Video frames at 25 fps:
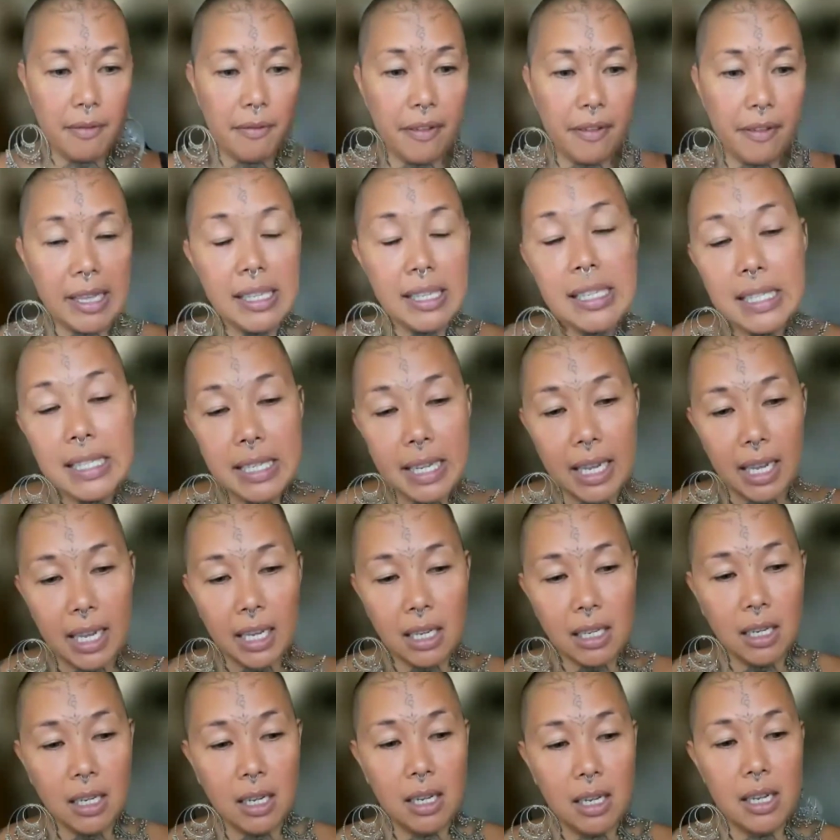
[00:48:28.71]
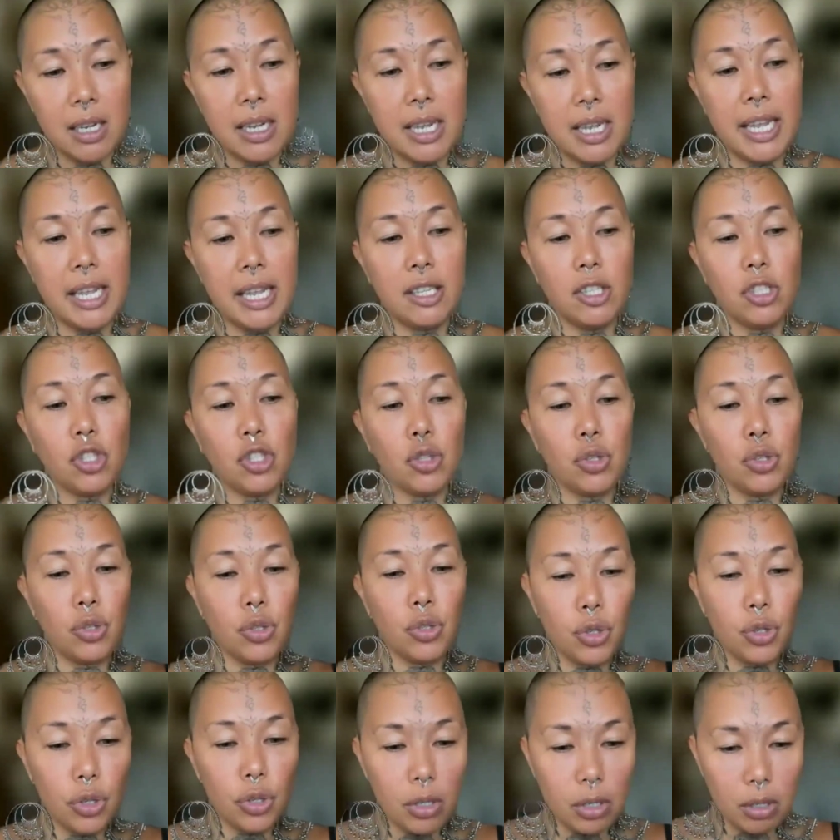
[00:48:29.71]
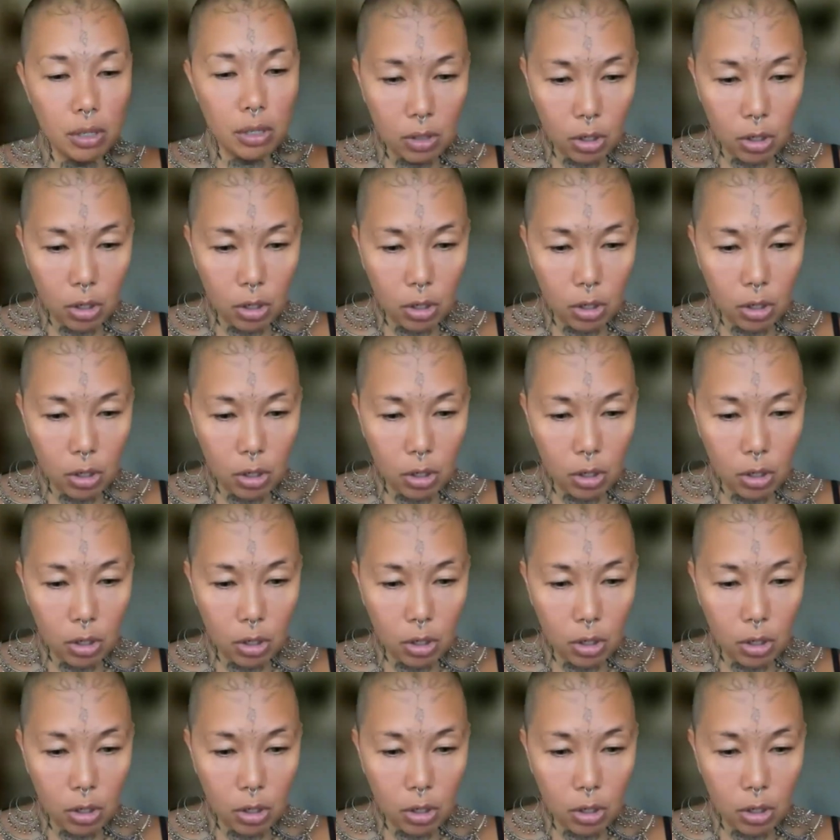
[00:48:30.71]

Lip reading: and investing into